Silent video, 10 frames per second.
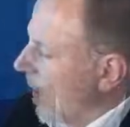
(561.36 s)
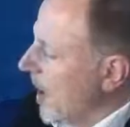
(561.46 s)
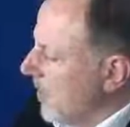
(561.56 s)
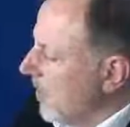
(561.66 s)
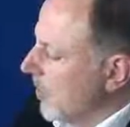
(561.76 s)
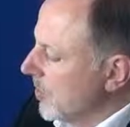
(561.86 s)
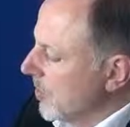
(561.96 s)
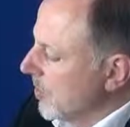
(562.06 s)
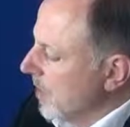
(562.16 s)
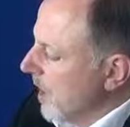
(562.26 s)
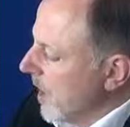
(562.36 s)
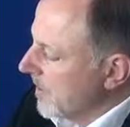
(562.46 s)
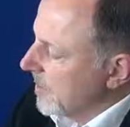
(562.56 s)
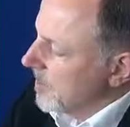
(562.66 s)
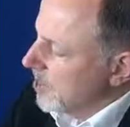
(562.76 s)
And also,
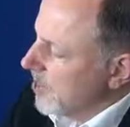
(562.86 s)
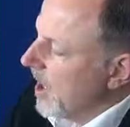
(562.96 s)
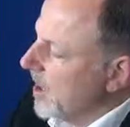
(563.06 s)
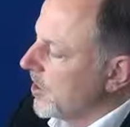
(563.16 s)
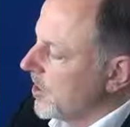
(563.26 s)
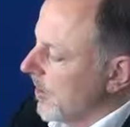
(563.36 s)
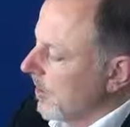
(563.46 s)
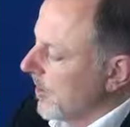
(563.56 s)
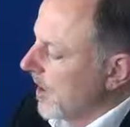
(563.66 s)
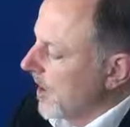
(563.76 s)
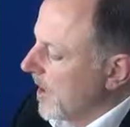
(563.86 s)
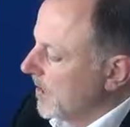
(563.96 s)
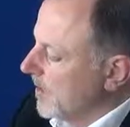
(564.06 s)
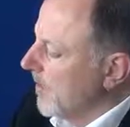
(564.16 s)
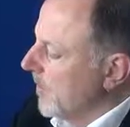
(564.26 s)
has this changed over the
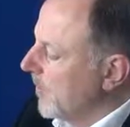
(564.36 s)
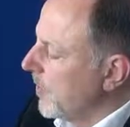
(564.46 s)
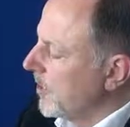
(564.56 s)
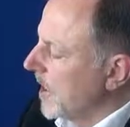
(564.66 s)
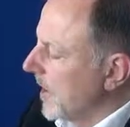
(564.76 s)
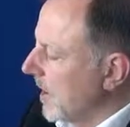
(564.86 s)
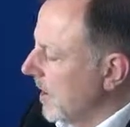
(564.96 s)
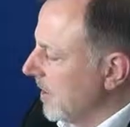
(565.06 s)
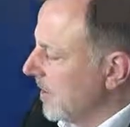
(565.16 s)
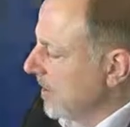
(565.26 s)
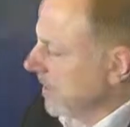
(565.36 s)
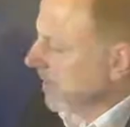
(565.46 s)
last few decades?